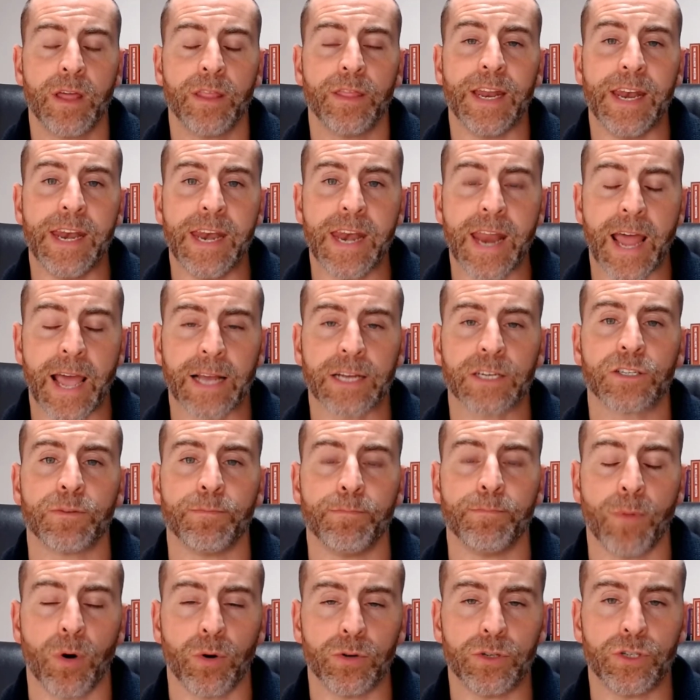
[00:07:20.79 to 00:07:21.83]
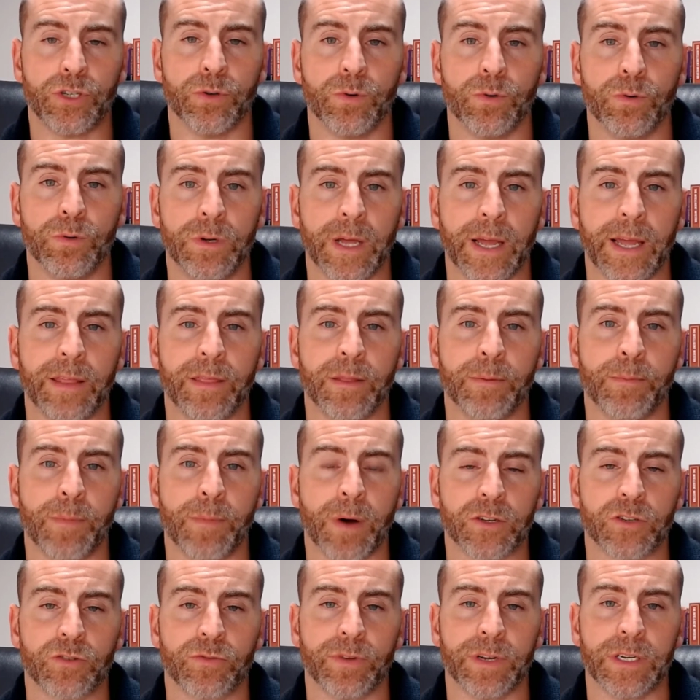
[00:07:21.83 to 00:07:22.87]
next module in the
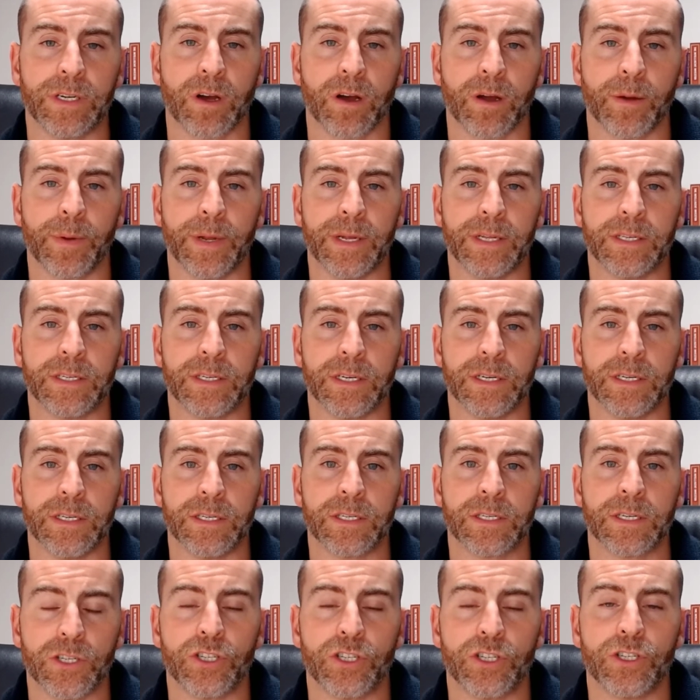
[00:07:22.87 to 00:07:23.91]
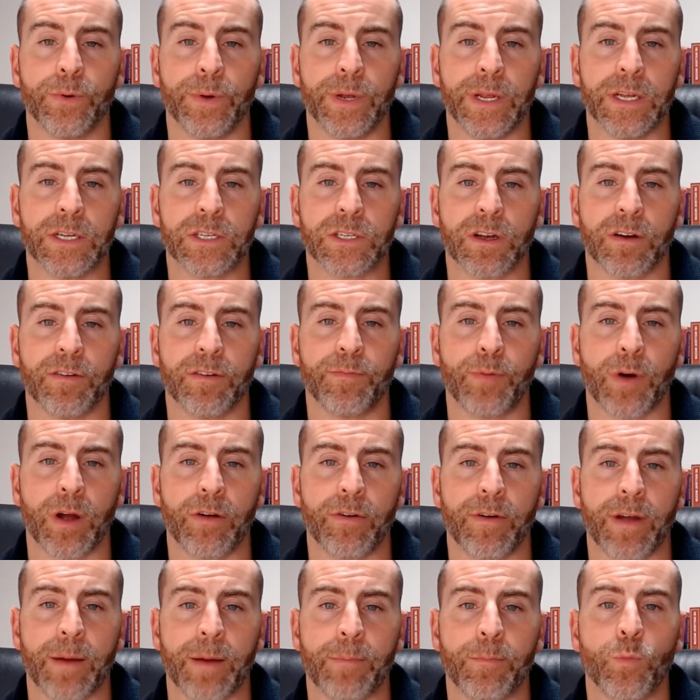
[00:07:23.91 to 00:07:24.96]
Mastering Diabetes Do It Yourself
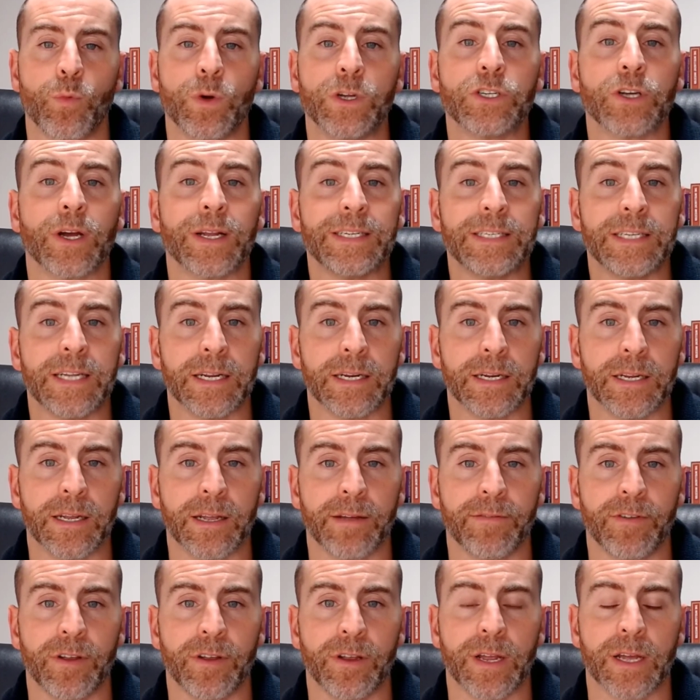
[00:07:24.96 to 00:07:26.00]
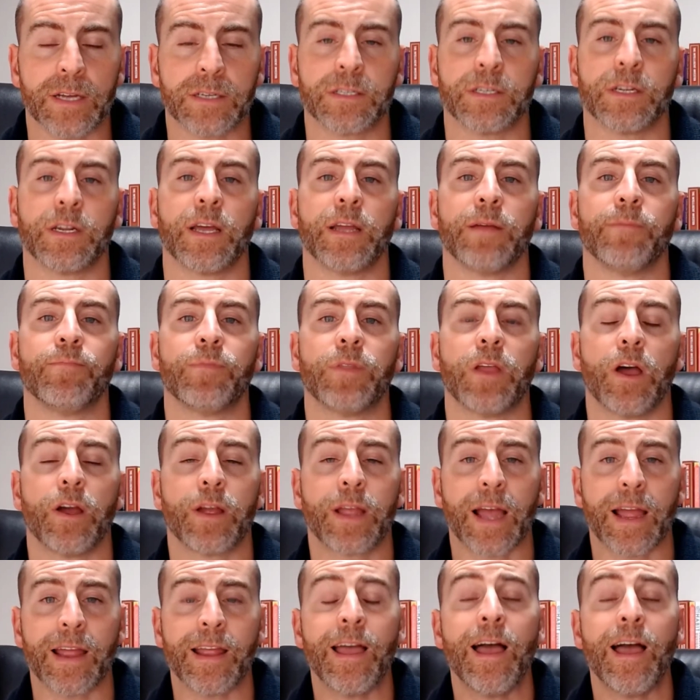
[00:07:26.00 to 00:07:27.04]
program, which I didn't give you yesterday.
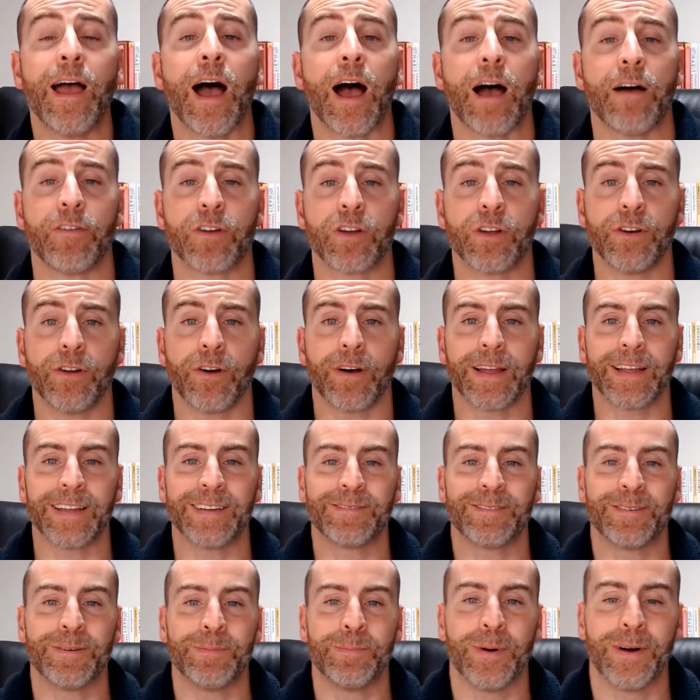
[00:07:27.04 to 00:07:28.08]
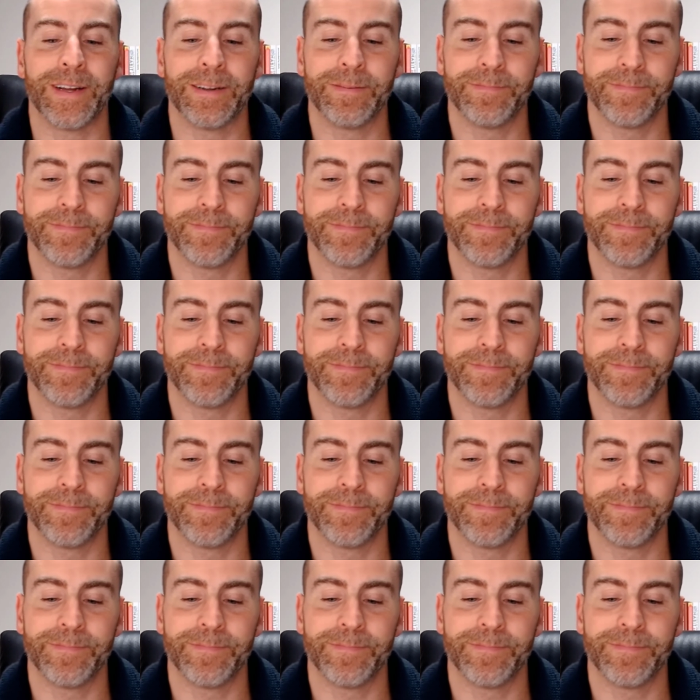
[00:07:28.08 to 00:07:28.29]
Okay, have a good night. Goodbye.